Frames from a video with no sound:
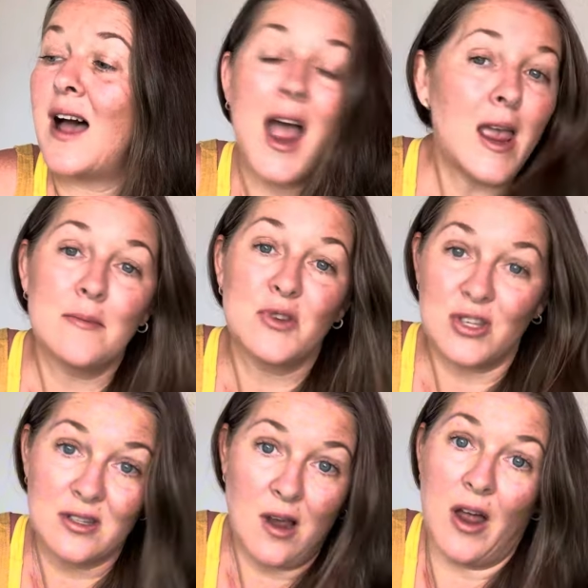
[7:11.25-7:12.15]
I am
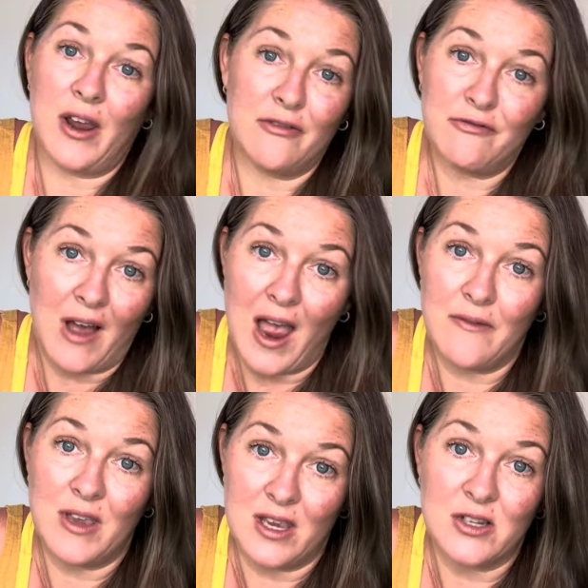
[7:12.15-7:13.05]
just not a
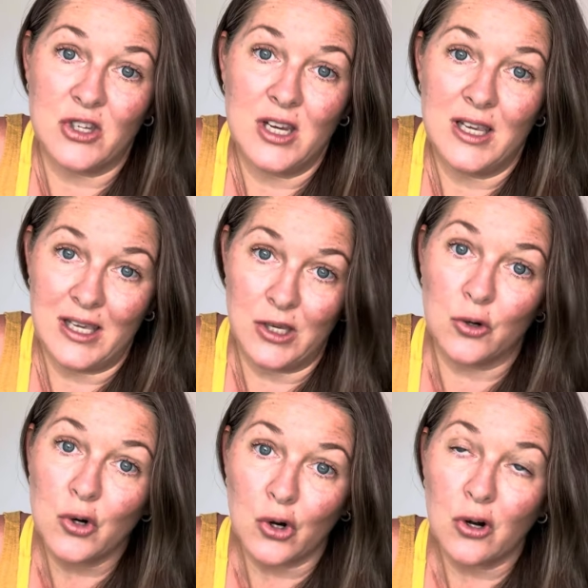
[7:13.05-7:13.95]
five inch
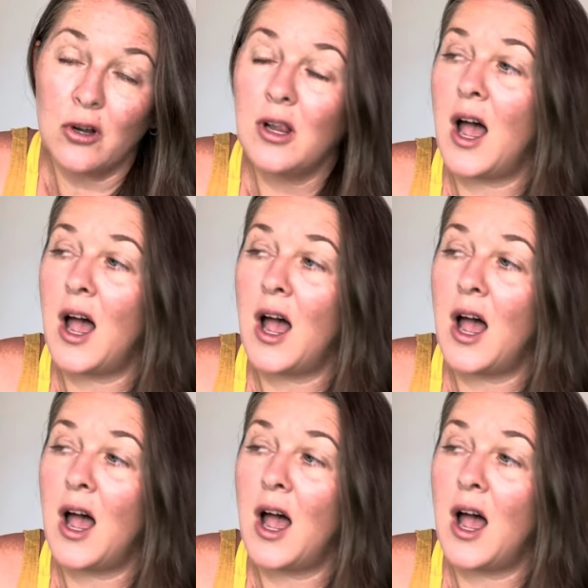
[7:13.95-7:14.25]
heel girl.